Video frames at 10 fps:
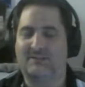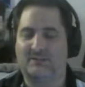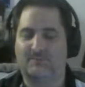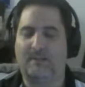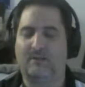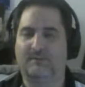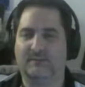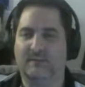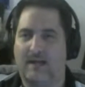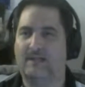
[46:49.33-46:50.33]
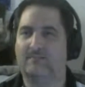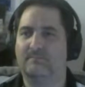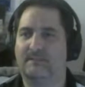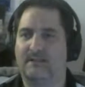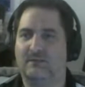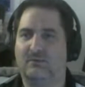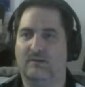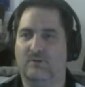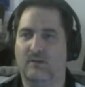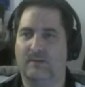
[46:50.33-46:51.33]
spells and items that you can
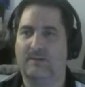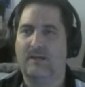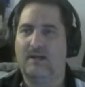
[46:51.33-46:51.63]
equip